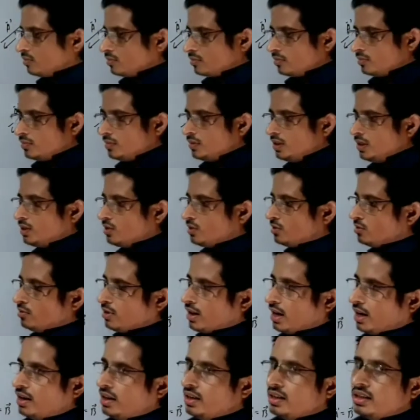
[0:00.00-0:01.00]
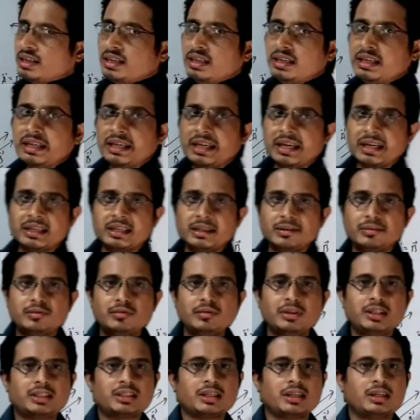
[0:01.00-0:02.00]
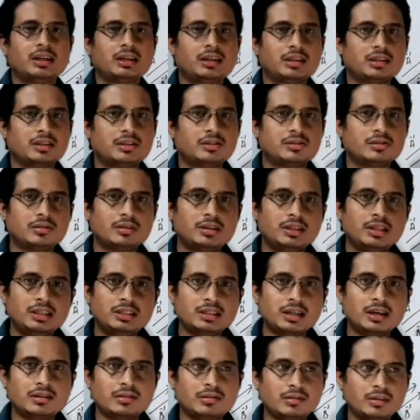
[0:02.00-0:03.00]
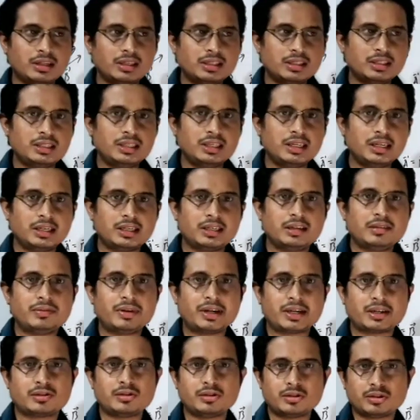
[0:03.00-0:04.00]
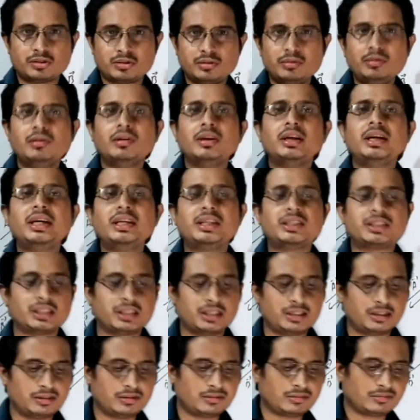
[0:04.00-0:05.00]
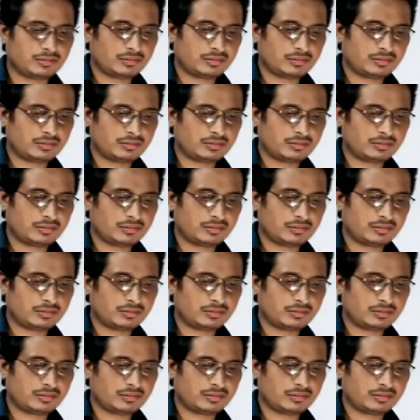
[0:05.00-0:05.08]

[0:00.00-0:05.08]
these two are negative to each other. So these are known as negative vectors to each other.